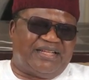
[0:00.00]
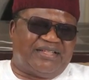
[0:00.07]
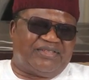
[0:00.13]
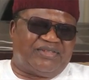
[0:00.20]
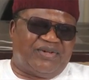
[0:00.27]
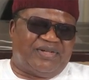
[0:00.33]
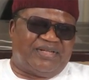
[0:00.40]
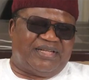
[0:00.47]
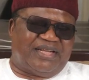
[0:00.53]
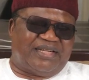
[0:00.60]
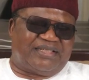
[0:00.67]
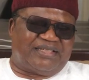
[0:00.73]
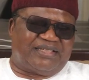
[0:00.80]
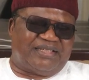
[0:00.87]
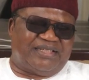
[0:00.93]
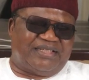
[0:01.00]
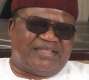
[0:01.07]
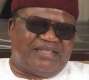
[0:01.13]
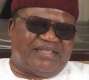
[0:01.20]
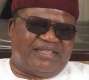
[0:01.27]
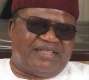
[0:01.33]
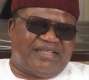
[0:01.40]
showing that
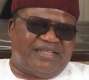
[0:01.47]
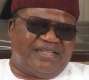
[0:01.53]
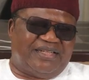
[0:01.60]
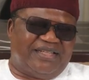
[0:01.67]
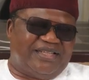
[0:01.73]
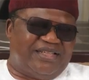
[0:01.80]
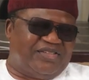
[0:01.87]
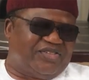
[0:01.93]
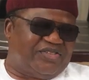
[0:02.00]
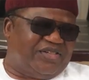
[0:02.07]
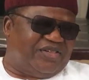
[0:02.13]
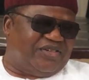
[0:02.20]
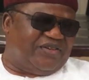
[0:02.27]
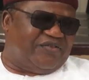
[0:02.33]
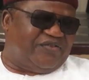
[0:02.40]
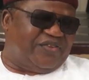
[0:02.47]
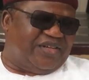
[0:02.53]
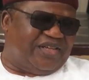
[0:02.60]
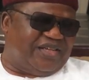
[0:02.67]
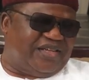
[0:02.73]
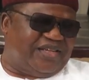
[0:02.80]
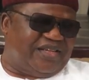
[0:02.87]
in the history of
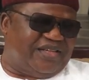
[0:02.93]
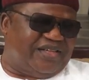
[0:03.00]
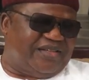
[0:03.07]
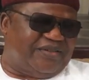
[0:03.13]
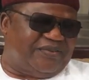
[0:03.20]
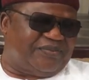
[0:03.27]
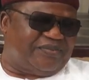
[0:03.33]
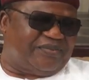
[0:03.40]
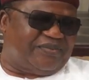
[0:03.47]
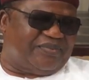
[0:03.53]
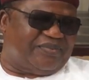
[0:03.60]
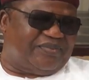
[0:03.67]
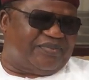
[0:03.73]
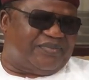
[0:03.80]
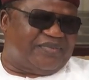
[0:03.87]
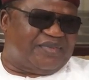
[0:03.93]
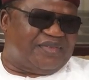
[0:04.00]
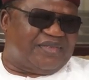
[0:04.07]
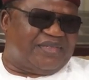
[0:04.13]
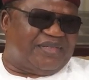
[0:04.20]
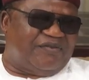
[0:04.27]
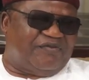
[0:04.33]
a
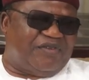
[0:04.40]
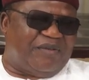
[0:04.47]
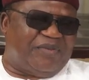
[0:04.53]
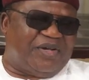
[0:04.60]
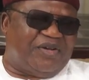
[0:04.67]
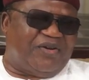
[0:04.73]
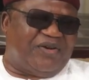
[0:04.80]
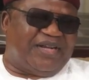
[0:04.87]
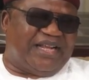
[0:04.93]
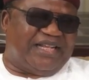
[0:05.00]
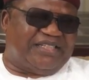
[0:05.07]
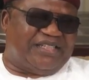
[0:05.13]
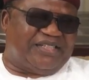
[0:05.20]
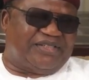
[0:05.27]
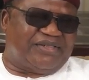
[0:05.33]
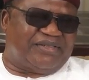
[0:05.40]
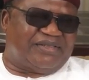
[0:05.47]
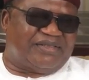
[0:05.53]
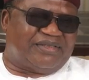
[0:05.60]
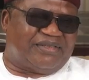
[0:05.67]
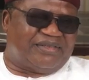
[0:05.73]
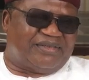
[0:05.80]
family organization,
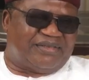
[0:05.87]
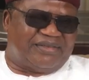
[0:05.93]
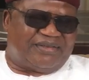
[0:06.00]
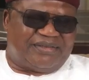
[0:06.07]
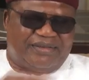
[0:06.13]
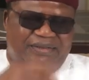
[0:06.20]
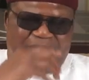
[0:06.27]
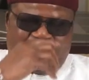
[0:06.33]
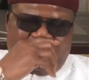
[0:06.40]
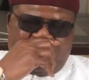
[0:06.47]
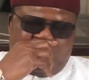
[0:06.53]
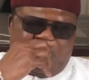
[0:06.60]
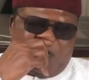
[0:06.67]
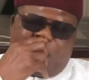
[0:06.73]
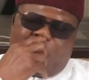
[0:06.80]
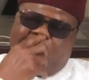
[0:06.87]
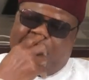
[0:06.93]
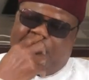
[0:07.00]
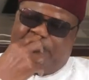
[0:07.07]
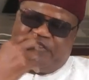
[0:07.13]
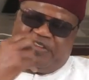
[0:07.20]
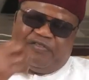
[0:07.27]
we
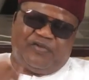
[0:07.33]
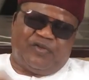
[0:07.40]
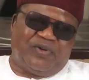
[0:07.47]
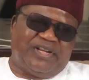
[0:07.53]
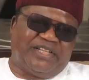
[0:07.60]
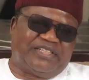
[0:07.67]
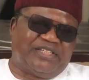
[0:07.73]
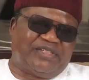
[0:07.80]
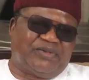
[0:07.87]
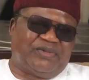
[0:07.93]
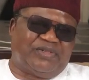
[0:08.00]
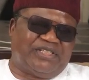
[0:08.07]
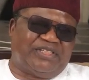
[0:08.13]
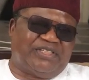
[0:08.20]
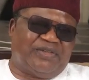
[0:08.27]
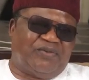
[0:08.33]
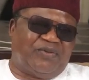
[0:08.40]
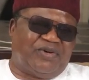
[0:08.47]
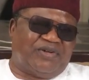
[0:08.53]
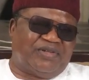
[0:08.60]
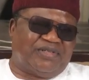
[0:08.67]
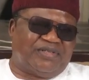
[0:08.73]
have a few lessons to teach the
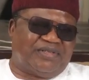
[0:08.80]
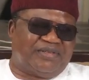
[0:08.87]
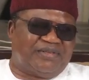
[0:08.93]
world.